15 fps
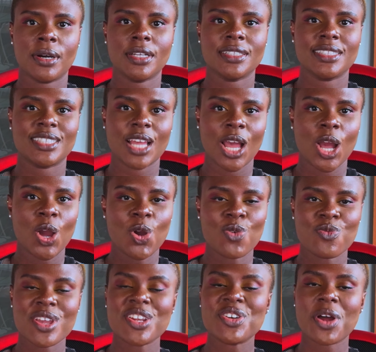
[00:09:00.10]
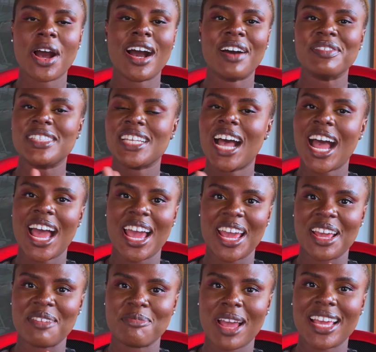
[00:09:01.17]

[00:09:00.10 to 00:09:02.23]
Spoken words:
but we did not have time.